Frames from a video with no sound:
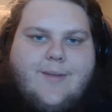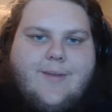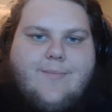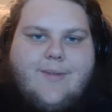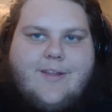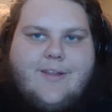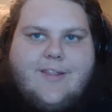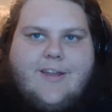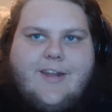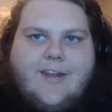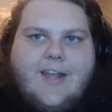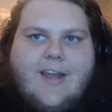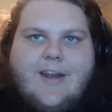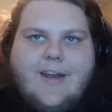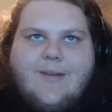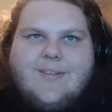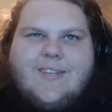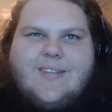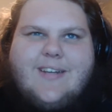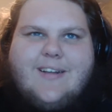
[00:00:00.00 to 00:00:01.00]
but then again,
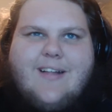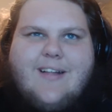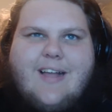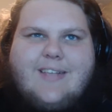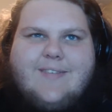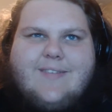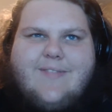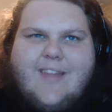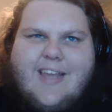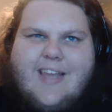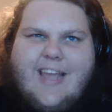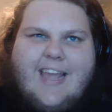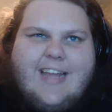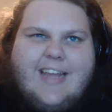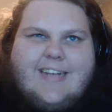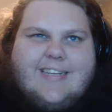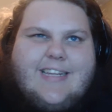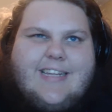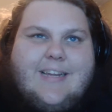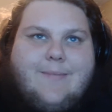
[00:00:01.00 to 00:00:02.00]
I was in a class of like
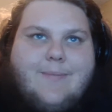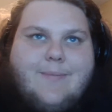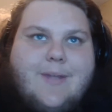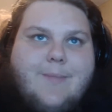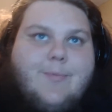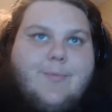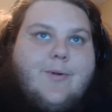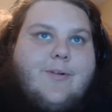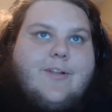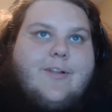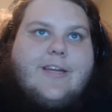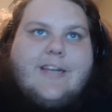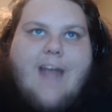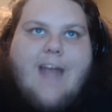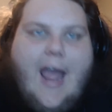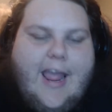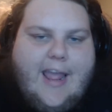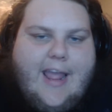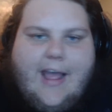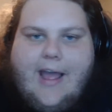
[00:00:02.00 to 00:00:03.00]
18 people, and
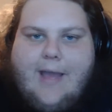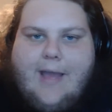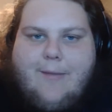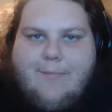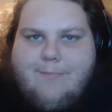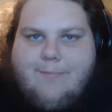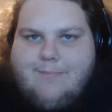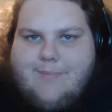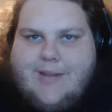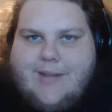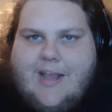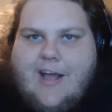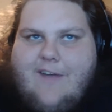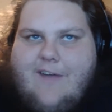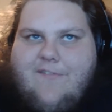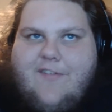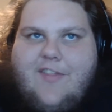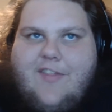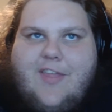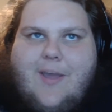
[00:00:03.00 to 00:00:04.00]
I helped
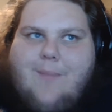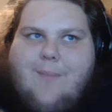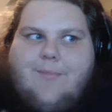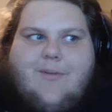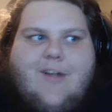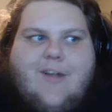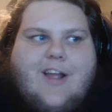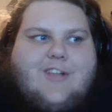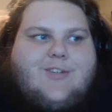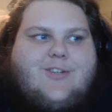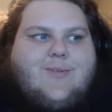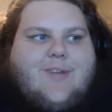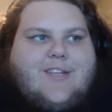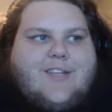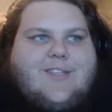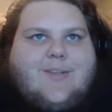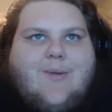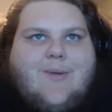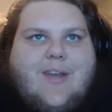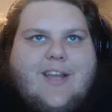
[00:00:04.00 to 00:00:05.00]
half of them
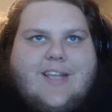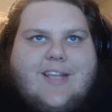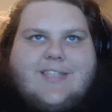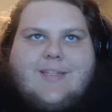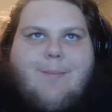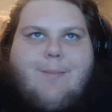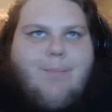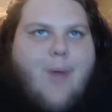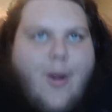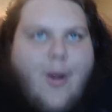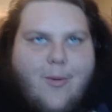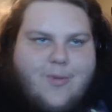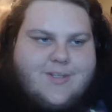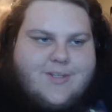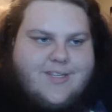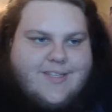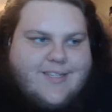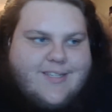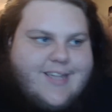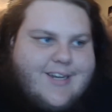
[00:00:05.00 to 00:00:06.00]
graduate, so I guess the bar
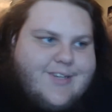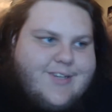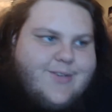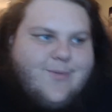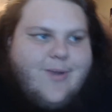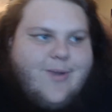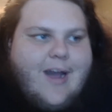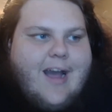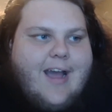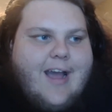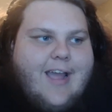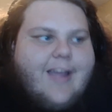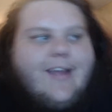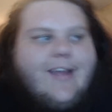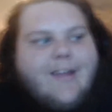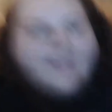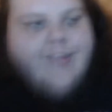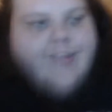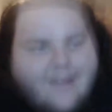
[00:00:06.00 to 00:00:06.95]
wasn't set too high.